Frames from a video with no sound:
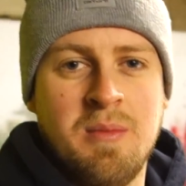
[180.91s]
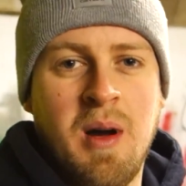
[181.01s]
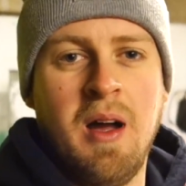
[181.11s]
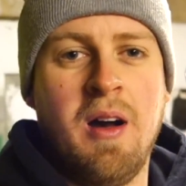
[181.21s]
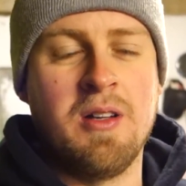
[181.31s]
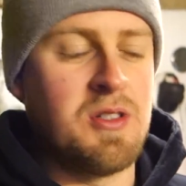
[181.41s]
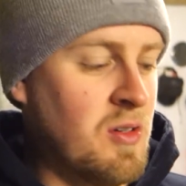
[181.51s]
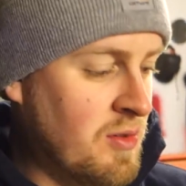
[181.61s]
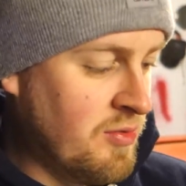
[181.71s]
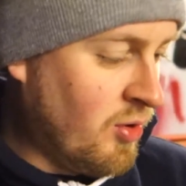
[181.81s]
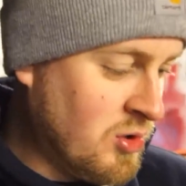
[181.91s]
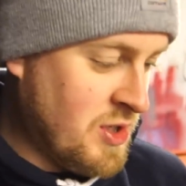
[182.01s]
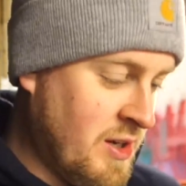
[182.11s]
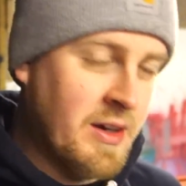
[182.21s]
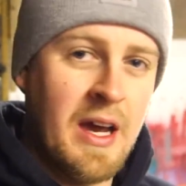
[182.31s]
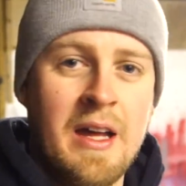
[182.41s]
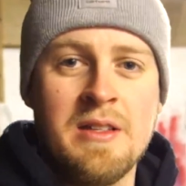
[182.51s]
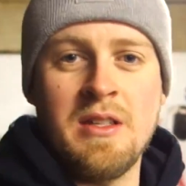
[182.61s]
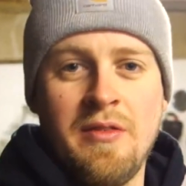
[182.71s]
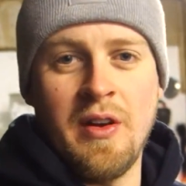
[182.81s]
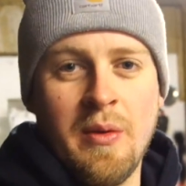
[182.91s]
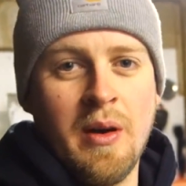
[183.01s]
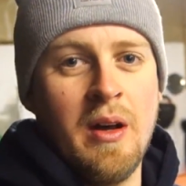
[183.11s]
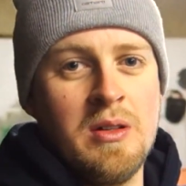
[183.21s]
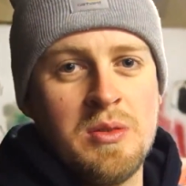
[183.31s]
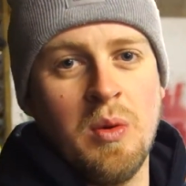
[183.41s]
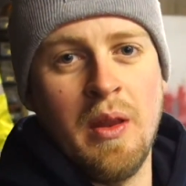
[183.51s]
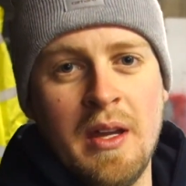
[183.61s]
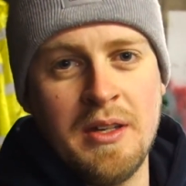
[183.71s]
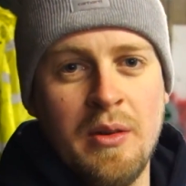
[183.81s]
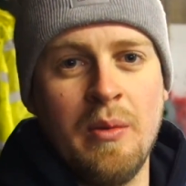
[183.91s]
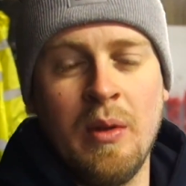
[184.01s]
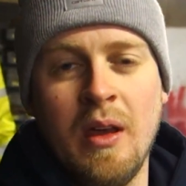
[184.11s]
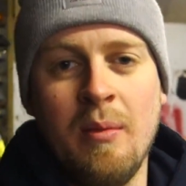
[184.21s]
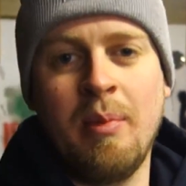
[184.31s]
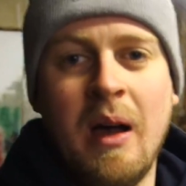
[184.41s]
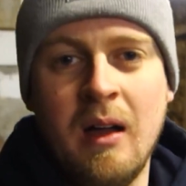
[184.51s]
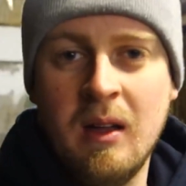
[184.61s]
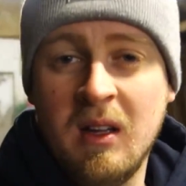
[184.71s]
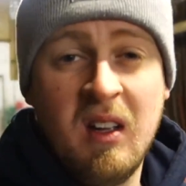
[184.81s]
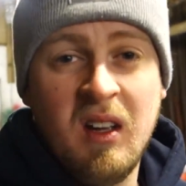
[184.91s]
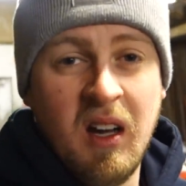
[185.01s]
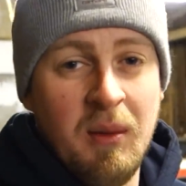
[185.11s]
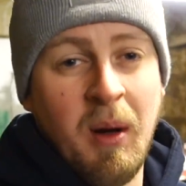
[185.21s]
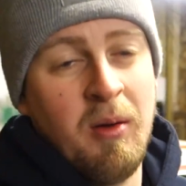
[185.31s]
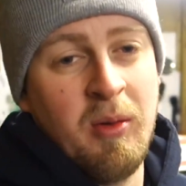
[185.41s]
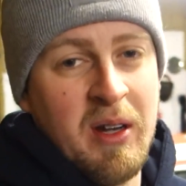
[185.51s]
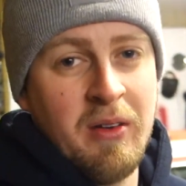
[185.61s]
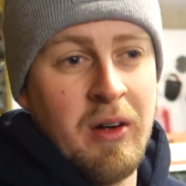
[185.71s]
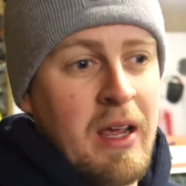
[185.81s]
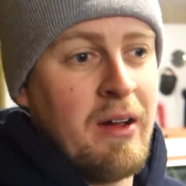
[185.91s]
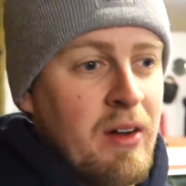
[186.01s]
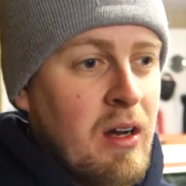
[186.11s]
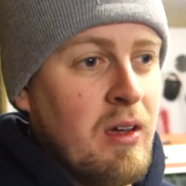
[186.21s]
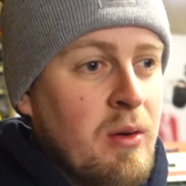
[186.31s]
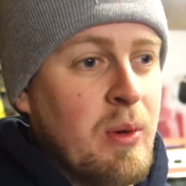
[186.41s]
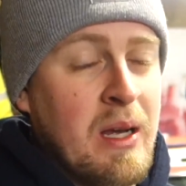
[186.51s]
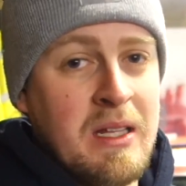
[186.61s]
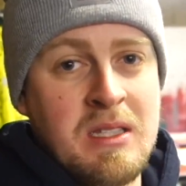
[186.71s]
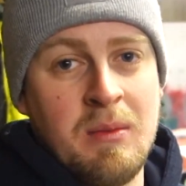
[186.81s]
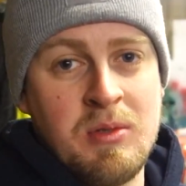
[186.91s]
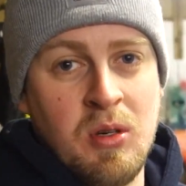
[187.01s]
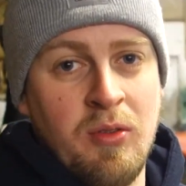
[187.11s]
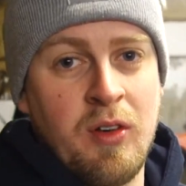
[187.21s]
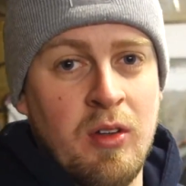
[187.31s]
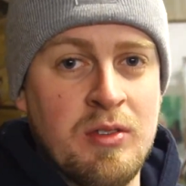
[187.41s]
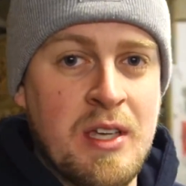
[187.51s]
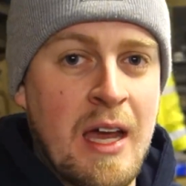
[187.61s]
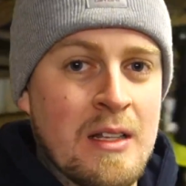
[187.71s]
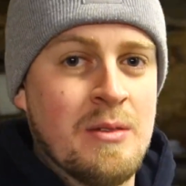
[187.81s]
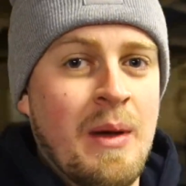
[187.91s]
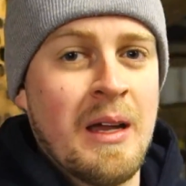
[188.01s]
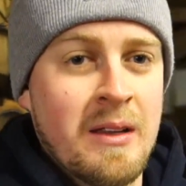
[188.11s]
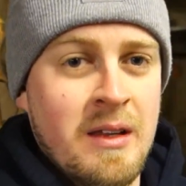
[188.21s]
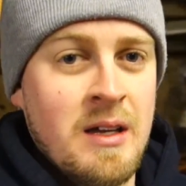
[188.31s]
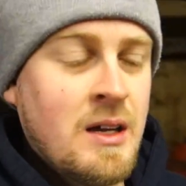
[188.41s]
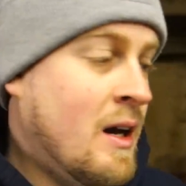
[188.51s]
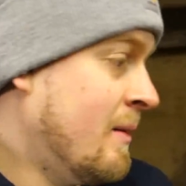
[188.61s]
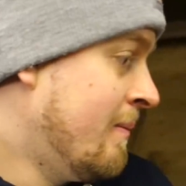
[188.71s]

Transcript: Might ask on 4G UK and see if anyone knows what they're doing with it, but at the moment we don't really have a clue. We need some sort of contact to make the